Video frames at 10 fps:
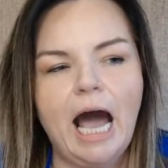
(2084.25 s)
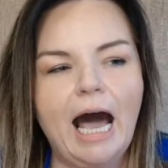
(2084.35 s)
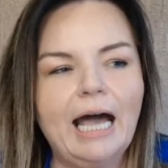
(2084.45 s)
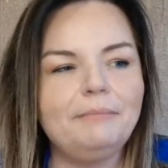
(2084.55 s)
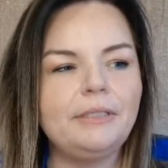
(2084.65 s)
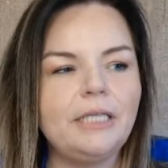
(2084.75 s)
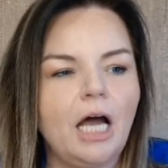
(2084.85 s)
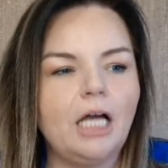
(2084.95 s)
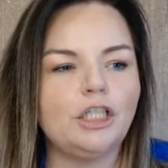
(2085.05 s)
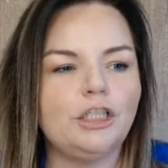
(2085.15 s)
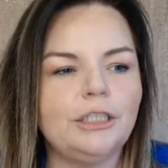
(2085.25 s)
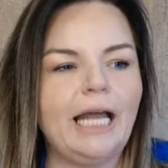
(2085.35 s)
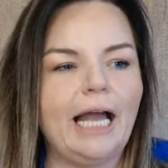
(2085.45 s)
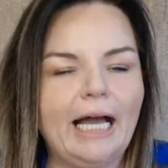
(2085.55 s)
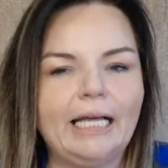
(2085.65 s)
I'm not good
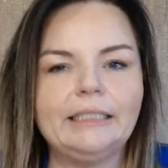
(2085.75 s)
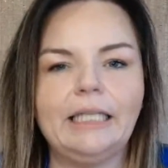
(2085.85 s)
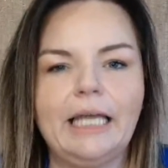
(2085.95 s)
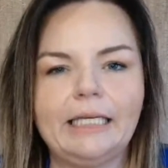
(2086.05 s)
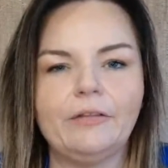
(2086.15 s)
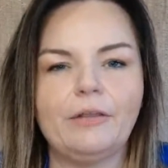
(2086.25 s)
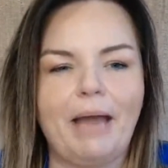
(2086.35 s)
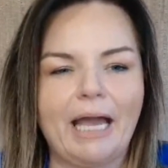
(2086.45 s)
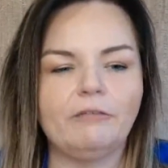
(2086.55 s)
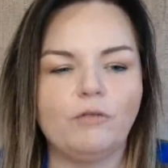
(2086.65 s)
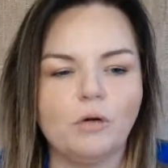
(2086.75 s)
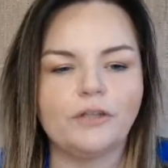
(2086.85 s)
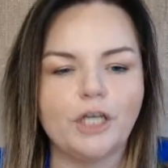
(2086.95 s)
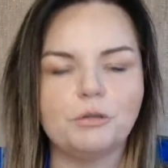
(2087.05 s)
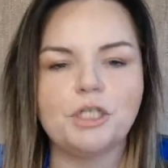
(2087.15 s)
at like the back and
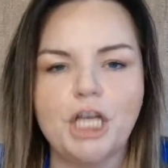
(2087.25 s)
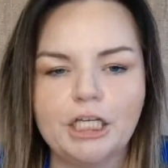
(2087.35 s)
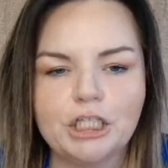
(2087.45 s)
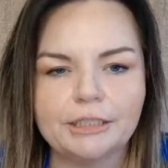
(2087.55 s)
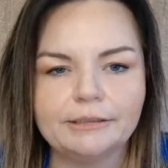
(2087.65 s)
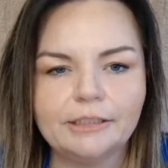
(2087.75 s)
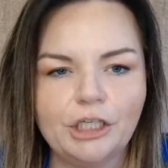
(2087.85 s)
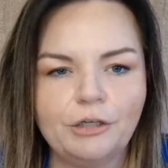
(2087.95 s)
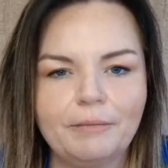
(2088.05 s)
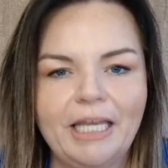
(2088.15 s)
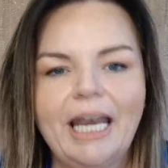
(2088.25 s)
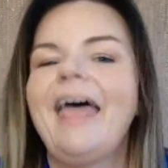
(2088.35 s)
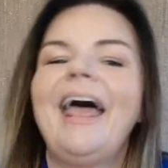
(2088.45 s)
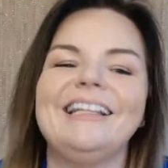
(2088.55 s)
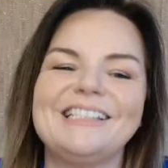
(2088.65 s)
forth negotiations, you know what I mean?
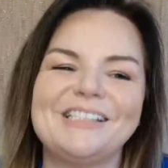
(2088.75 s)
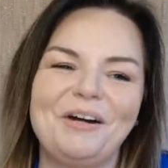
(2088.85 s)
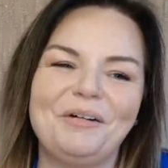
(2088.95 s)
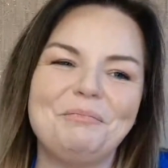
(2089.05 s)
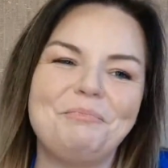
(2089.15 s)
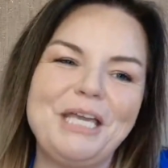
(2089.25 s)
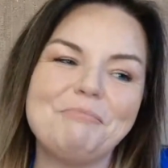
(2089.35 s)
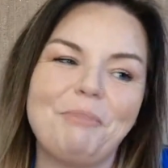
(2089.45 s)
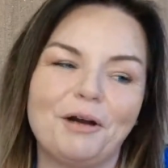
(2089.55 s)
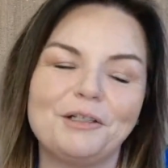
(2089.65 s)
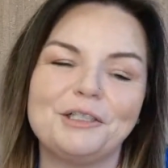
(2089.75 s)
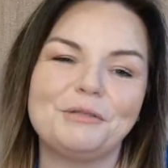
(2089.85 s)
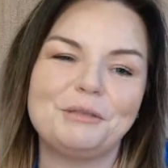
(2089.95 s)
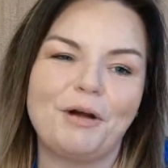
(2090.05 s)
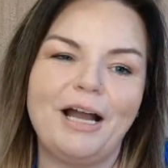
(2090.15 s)
And so being partnered
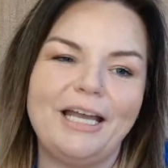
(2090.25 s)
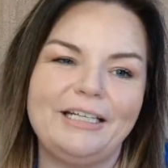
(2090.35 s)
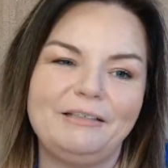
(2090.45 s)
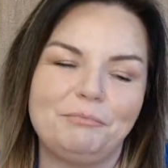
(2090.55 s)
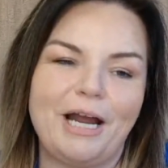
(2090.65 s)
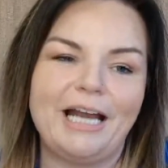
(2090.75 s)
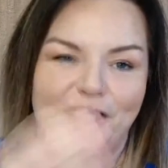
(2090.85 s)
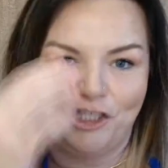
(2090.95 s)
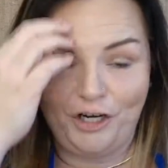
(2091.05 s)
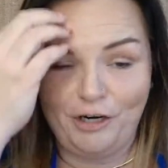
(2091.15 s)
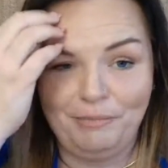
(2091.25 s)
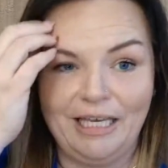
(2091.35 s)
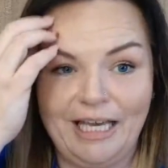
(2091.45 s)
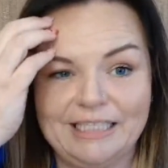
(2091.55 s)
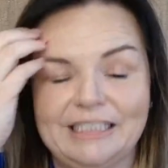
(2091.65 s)
with Brian, Brad, and
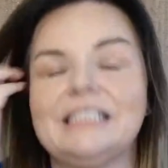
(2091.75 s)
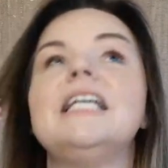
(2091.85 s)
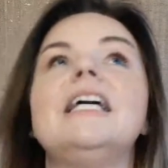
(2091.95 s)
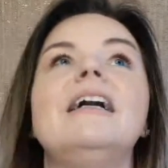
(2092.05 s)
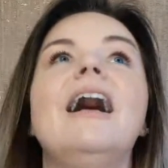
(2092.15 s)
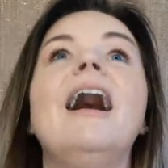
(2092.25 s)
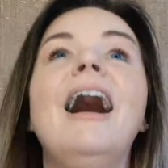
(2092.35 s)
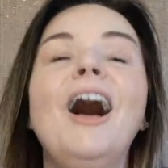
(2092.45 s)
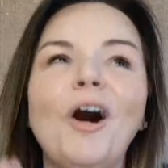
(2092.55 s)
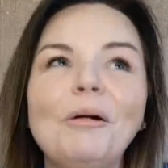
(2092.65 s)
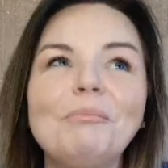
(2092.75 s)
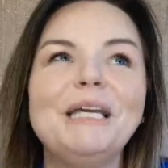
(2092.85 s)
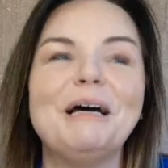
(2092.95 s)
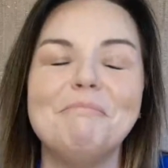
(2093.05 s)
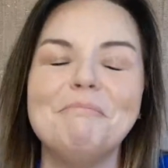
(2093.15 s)
Jeremy has helped
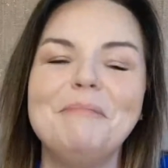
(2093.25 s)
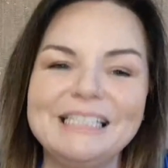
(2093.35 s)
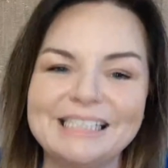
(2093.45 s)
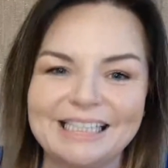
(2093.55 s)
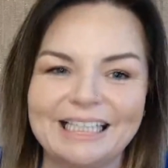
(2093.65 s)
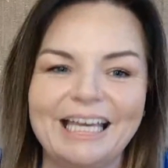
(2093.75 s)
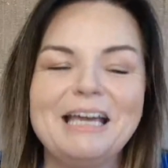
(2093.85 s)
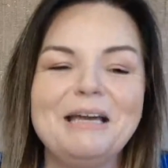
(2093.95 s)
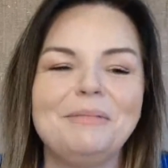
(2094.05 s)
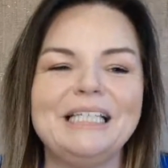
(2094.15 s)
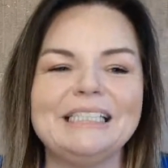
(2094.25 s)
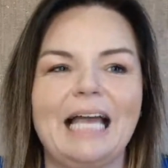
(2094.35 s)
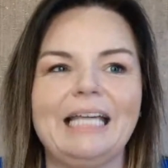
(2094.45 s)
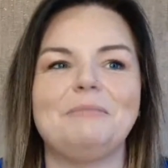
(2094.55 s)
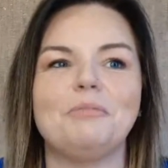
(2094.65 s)
me immensely because
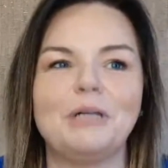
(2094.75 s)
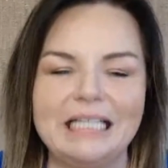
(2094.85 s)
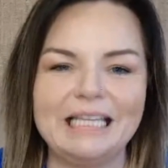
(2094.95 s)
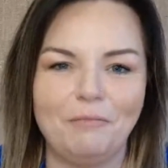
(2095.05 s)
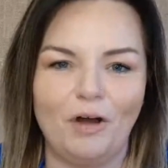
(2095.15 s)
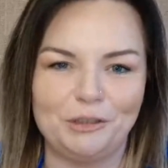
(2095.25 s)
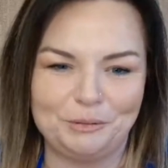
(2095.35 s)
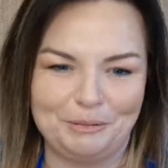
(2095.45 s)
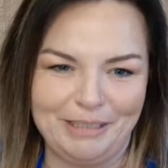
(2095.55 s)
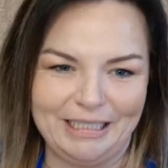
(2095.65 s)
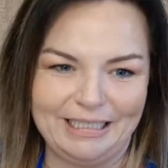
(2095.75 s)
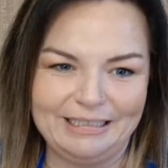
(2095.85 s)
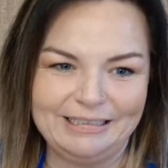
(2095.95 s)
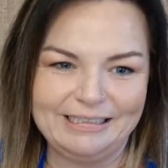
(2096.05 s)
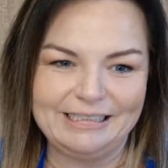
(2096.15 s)
I could bring them onto a meeting
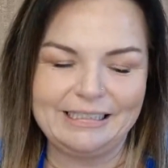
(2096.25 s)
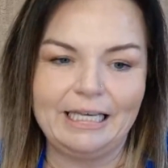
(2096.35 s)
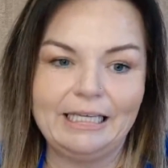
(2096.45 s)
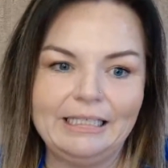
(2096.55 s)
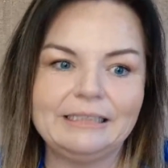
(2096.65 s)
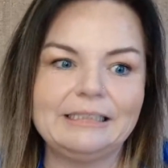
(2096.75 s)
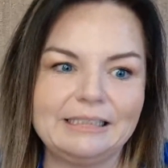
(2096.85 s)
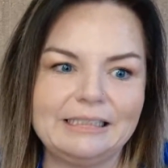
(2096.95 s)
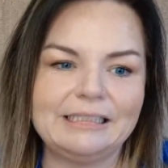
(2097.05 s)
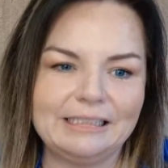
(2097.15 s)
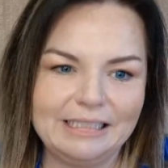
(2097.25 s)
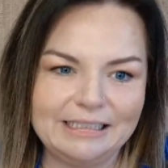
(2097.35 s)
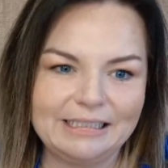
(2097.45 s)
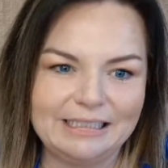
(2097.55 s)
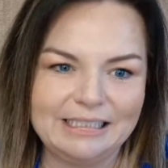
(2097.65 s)
and say, this
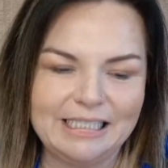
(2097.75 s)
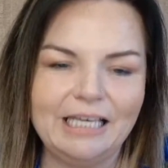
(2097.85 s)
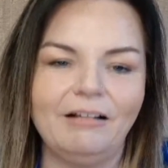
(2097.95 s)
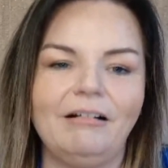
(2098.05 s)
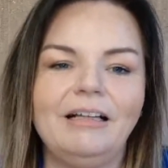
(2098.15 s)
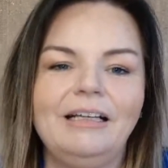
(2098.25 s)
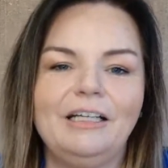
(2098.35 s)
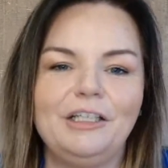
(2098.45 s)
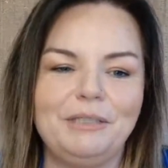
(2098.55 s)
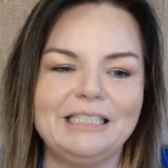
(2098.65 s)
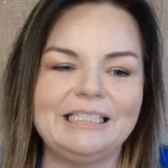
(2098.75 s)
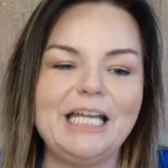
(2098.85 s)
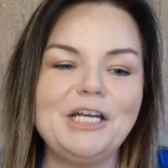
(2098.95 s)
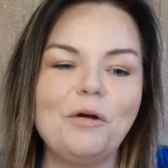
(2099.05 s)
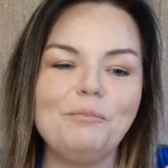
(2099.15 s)
is the deal, because
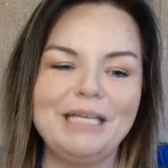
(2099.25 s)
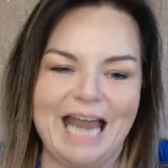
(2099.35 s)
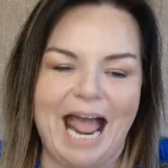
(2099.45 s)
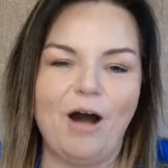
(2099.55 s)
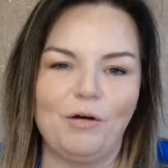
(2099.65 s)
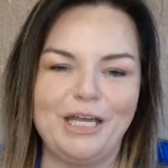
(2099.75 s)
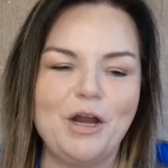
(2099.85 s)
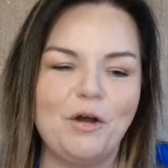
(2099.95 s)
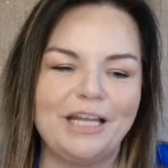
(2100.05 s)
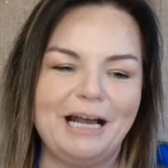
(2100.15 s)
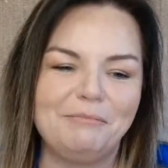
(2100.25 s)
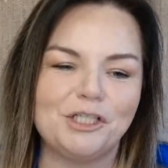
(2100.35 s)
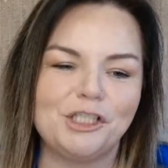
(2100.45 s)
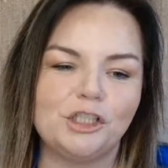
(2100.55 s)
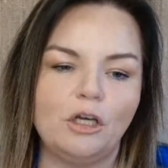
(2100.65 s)
they know me now. They know that I'm
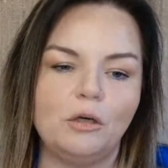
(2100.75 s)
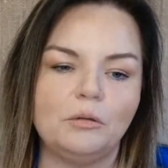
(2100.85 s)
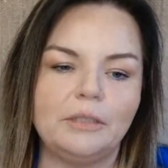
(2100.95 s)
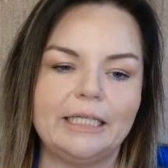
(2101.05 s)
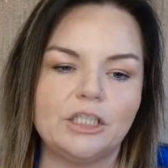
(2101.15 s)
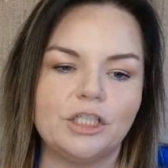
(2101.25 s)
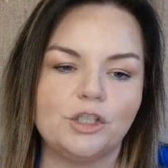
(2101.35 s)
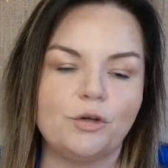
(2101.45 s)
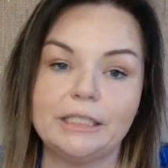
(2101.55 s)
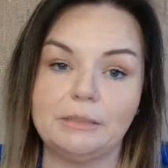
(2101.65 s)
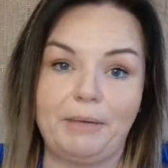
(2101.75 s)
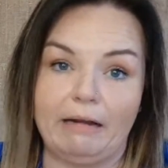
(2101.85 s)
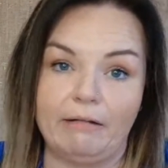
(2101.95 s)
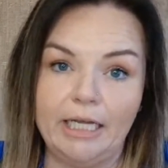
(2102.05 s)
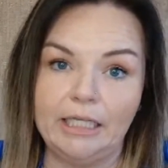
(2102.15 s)
just so like just
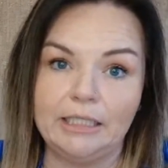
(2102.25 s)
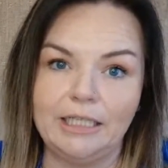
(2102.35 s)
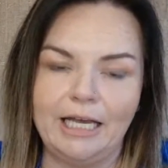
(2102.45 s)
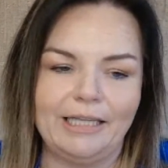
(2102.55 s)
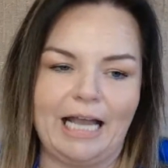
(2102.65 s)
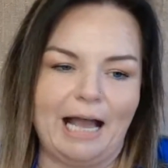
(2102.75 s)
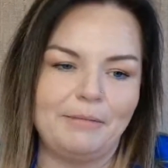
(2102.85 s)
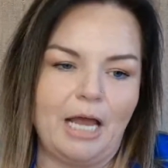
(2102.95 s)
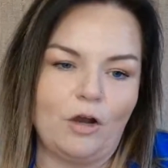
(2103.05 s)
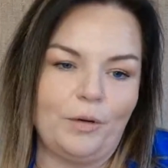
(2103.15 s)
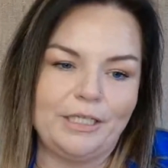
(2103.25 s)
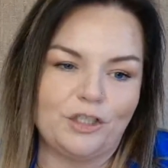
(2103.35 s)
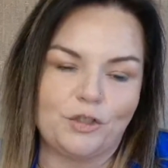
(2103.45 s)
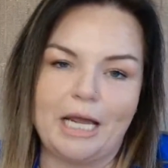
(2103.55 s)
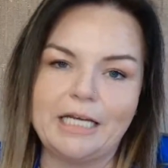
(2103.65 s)
transparent. Like, I'm not going
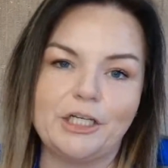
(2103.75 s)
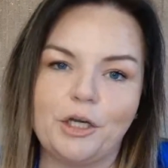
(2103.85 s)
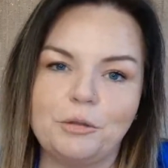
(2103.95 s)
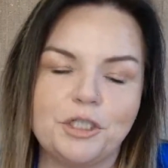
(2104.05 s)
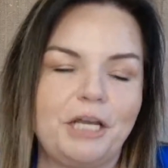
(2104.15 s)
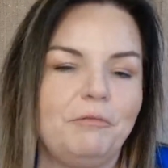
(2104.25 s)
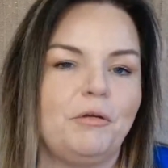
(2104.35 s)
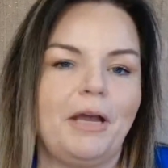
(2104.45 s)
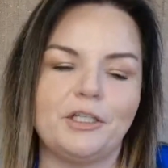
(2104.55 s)
to try to negotiate with you. I